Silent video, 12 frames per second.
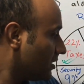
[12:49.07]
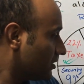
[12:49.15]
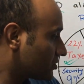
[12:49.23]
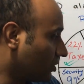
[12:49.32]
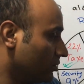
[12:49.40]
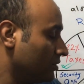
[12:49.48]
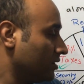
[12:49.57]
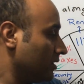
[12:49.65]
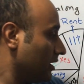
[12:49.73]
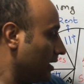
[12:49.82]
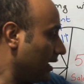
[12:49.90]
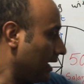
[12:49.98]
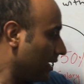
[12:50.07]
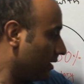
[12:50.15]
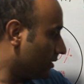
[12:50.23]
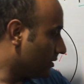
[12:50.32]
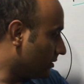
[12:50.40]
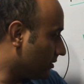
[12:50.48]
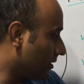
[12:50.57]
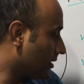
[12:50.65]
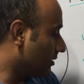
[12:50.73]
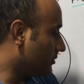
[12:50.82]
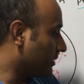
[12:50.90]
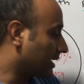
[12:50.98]
So
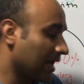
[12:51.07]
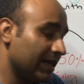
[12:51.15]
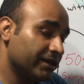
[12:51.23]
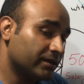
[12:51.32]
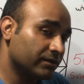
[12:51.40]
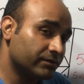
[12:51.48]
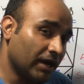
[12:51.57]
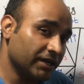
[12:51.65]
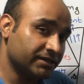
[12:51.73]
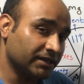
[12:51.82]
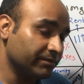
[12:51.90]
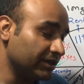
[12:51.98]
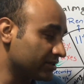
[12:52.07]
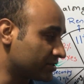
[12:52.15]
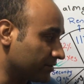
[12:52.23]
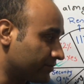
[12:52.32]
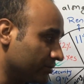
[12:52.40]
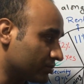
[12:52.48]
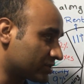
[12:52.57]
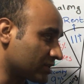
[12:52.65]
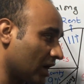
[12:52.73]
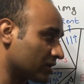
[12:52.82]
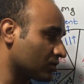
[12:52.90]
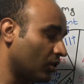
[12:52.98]
mechanical writing means if you
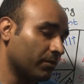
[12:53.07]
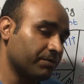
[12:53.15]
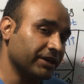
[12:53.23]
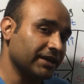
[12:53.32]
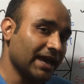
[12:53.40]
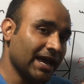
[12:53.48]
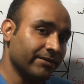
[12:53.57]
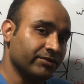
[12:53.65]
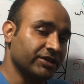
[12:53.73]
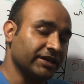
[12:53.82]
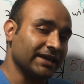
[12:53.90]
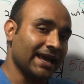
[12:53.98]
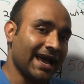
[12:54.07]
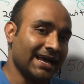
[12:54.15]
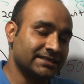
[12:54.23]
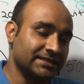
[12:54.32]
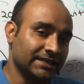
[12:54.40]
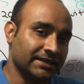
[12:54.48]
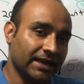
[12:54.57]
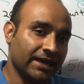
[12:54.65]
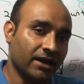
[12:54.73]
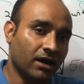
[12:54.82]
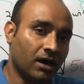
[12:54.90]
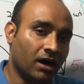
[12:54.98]
start copying everything as
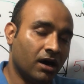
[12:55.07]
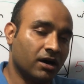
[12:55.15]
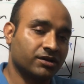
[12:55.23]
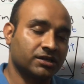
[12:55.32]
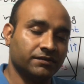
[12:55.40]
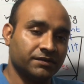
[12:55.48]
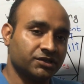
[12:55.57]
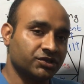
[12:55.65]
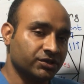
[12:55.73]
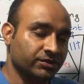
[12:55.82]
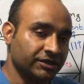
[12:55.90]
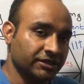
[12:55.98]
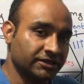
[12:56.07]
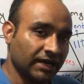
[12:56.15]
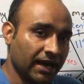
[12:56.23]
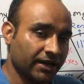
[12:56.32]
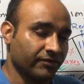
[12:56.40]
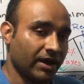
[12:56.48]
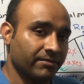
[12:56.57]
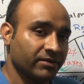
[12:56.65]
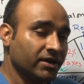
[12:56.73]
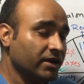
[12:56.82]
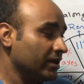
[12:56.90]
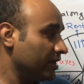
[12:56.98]
they are given to you in the diagram.
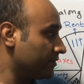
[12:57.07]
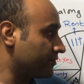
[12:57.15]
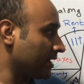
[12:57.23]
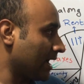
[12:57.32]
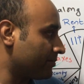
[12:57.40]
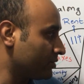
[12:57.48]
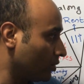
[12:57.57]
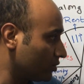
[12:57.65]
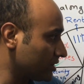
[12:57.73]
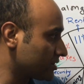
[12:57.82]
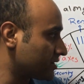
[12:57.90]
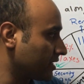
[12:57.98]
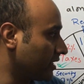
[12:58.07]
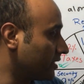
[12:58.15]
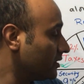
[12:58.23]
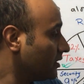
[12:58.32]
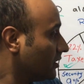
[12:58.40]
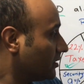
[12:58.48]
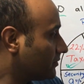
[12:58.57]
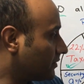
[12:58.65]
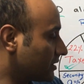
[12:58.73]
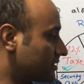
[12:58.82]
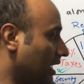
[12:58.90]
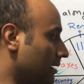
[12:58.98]
If you have noticed here, for
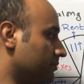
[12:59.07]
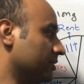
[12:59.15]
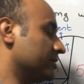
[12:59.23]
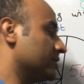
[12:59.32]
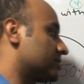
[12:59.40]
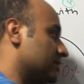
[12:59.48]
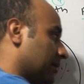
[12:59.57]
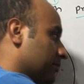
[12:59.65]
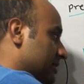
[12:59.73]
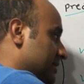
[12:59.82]
example, this number